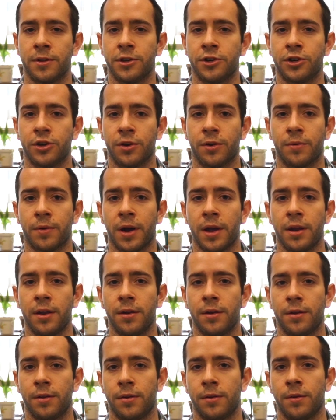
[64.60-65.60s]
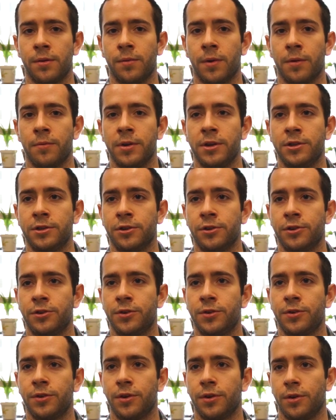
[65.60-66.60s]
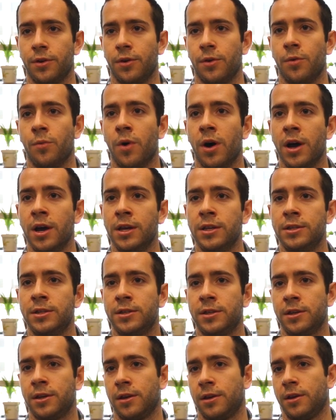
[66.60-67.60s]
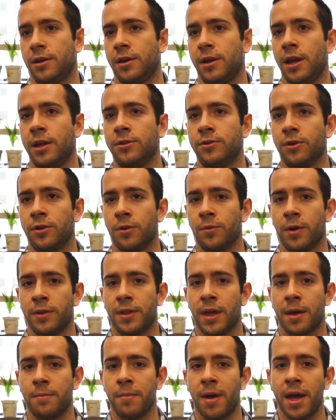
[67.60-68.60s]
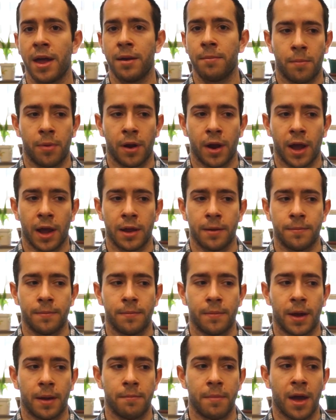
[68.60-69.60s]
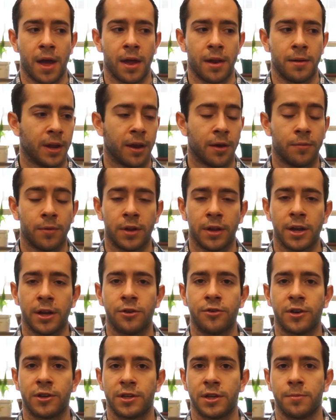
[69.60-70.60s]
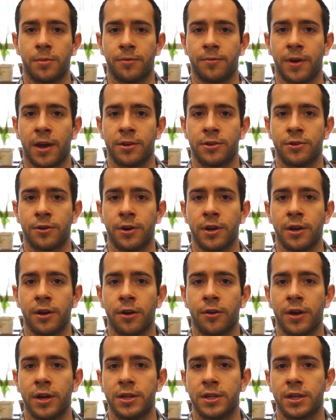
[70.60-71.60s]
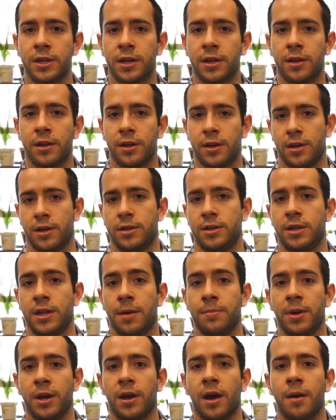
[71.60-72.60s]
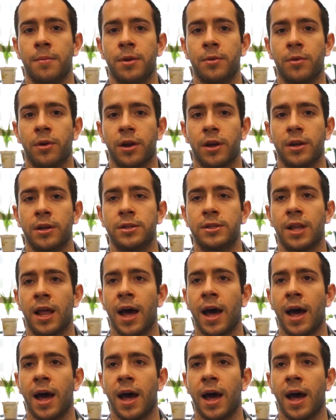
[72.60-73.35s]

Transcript: really sure what, what research was and sort of what that meant. But I, I met you know, a really interesting professor, and he agreed to, to let me come and work in his